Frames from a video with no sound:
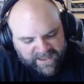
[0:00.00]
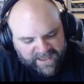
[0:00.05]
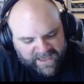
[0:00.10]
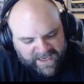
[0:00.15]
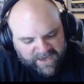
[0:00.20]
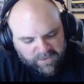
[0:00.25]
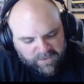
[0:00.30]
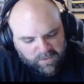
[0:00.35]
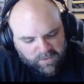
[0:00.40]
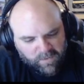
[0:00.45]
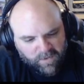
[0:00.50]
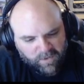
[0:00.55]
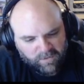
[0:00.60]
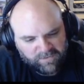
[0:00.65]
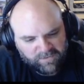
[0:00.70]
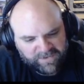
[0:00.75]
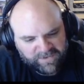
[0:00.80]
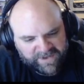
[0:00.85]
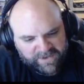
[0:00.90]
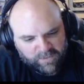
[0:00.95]
and
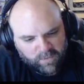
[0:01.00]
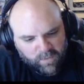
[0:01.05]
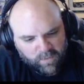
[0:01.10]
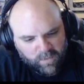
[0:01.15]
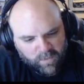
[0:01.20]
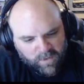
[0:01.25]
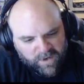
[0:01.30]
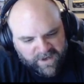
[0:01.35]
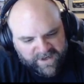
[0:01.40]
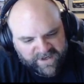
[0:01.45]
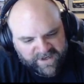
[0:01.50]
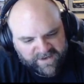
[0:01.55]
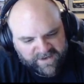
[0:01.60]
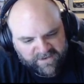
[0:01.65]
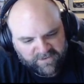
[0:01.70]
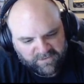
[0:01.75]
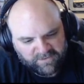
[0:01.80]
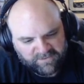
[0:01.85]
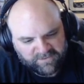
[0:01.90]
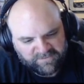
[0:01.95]
only 1
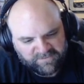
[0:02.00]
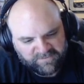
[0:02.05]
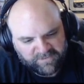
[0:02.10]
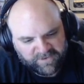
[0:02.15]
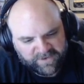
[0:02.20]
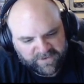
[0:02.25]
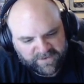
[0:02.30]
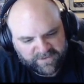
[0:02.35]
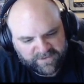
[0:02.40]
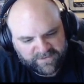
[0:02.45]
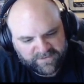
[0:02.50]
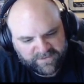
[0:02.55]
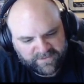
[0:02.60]
cold foil.